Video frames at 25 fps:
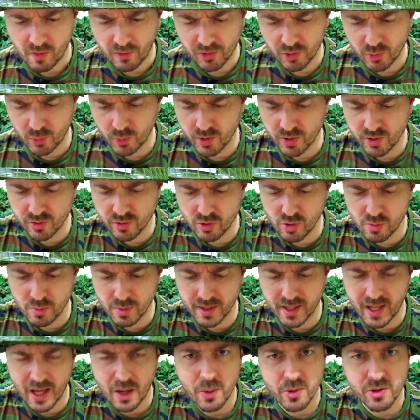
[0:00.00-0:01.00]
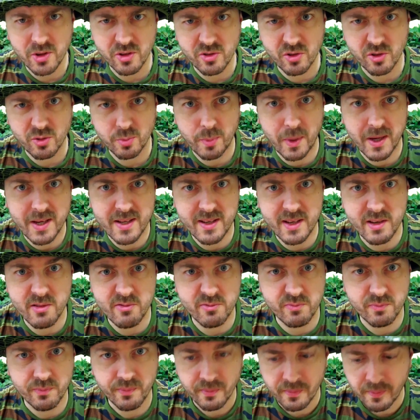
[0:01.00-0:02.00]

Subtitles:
to what you normally get, which is just basically